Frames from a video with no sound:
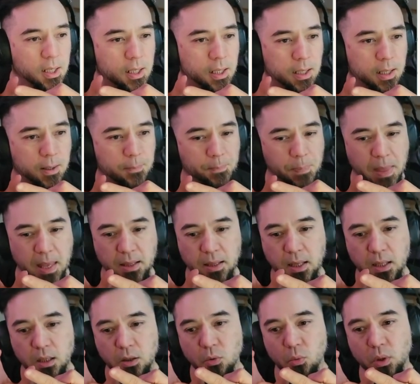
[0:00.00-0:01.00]
and
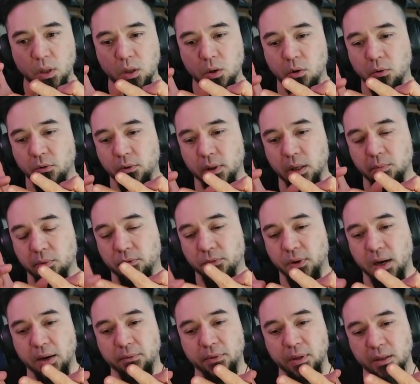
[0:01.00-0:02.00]
then you want to go level
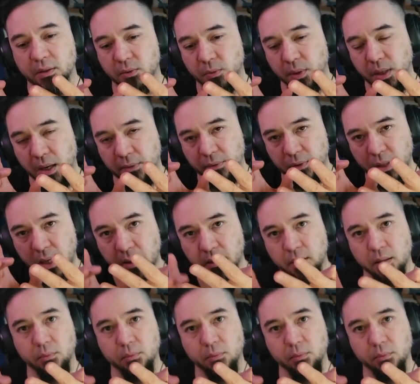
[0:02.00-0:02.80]
5 next week after that,